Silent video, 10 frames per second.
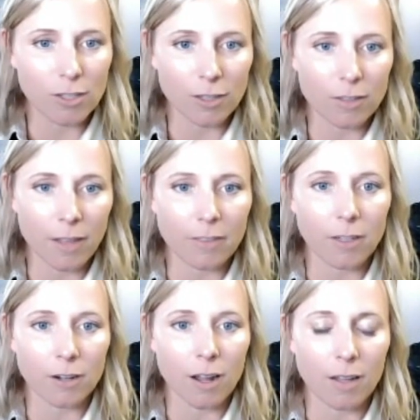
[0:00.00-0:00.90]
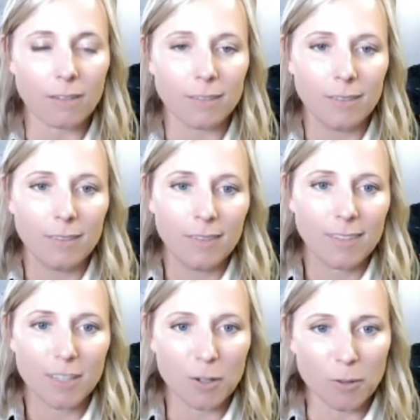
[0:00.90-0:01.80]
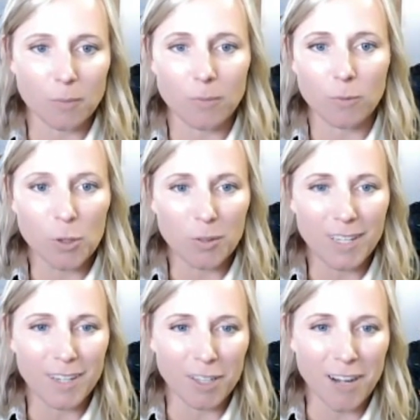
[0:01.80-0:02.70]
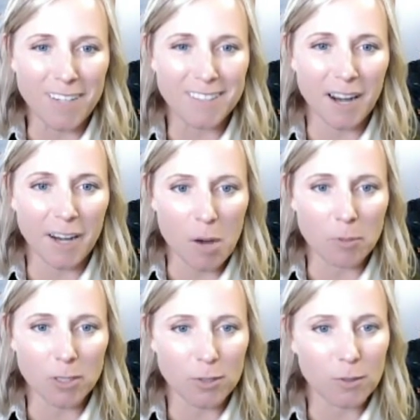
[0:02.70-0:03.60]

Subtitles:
making sure that they're not, you know, ruining our night sky